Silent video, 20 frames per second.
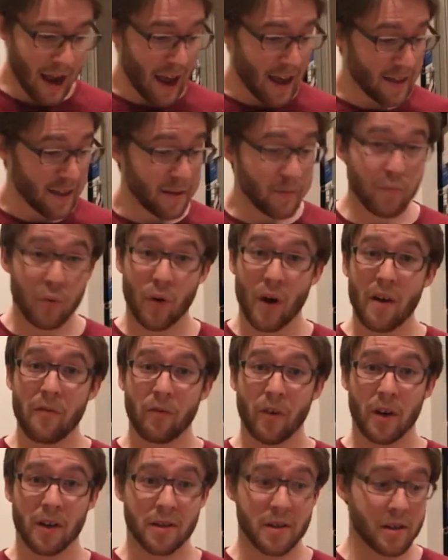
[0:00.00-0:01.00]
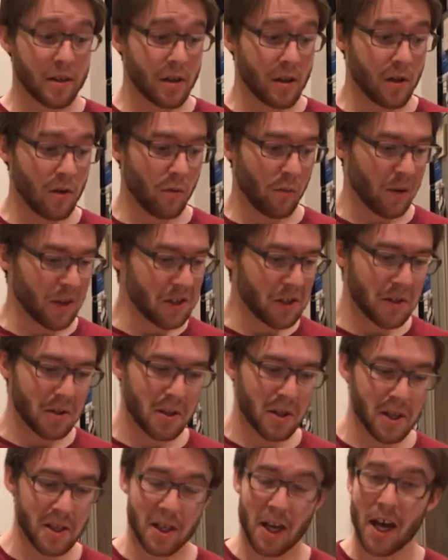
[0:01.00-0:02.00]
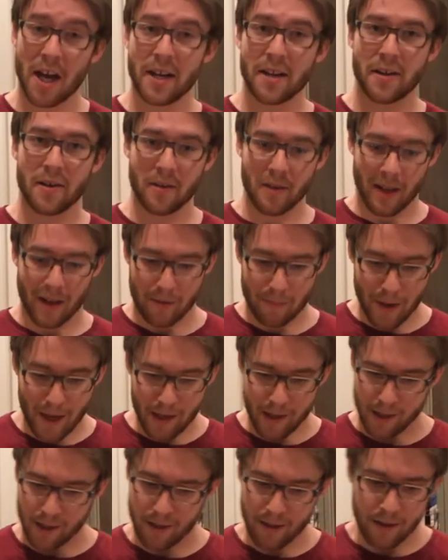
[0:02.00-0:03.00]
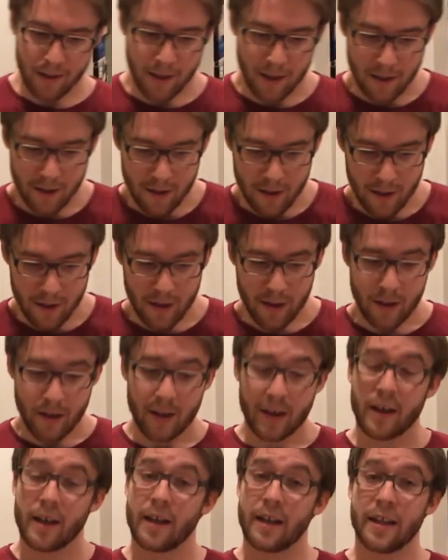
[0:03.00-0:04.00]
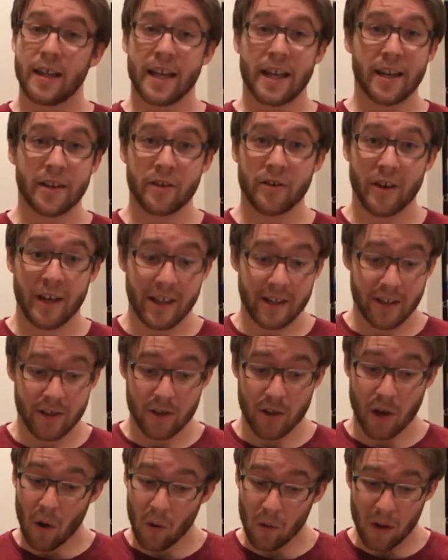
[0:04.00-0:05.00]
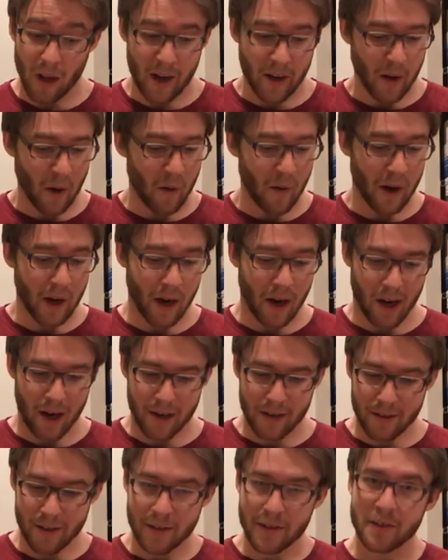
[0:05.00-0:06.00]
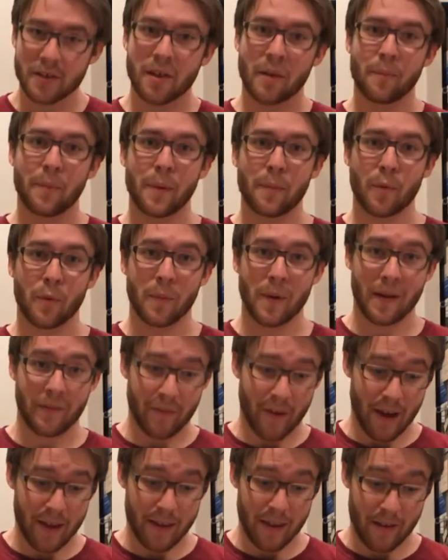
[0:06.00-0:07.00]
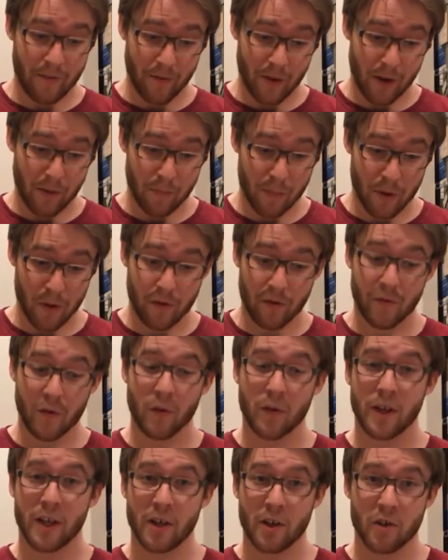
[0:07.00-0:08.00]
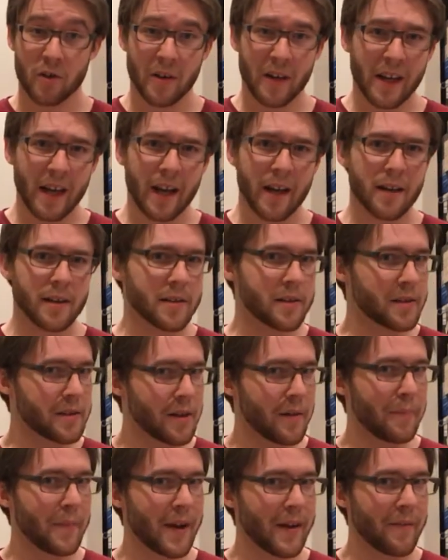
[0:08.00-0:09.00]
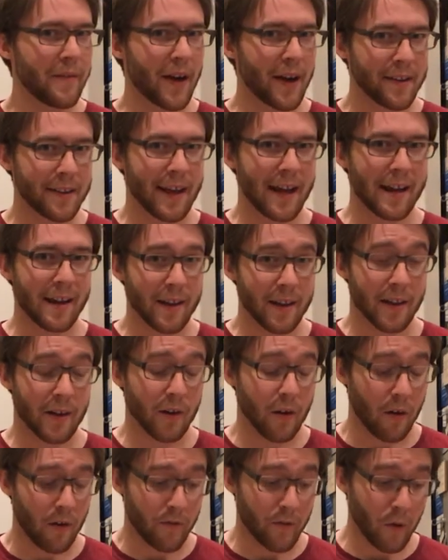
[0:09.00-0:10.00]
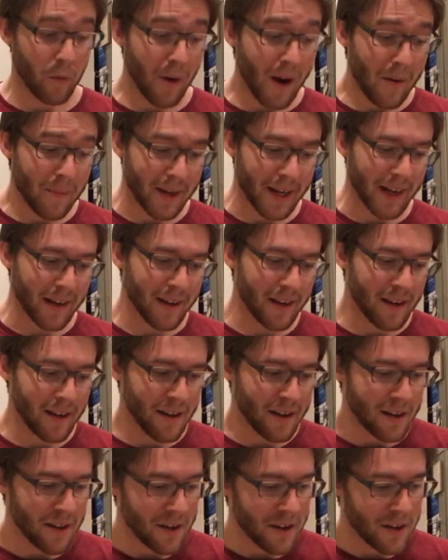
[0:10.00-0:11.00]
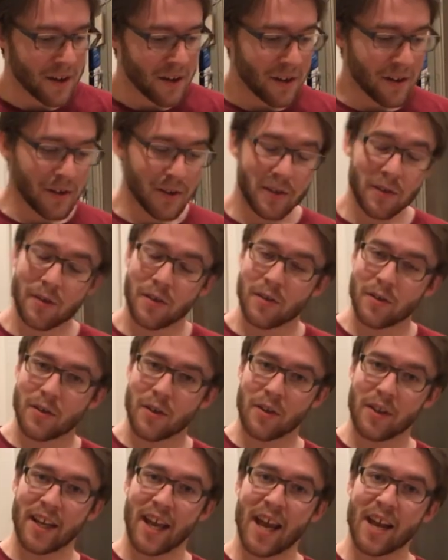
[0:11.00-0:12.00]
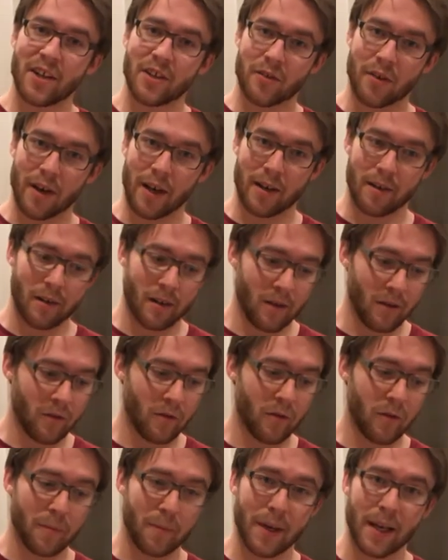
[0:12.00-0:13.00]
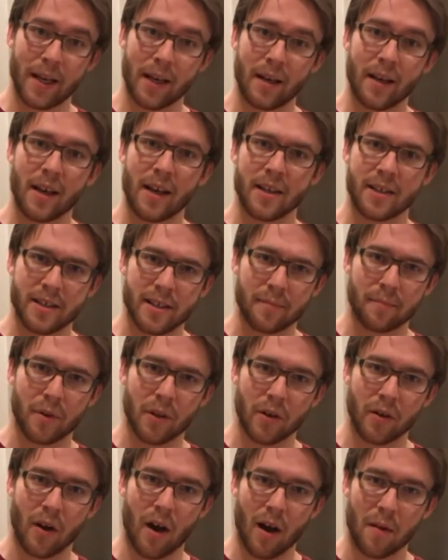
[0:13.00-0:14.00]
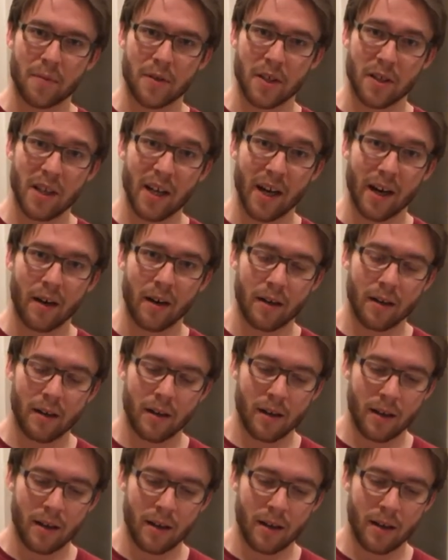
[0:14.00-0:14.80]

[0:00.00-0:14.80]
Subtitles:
And then preference. Which design do you like better? And the end grain, whole lot going on. Some people may find that very beautiful and intriguing. Some may find that a little overwhelming. So the edge grain would be a simpler option there.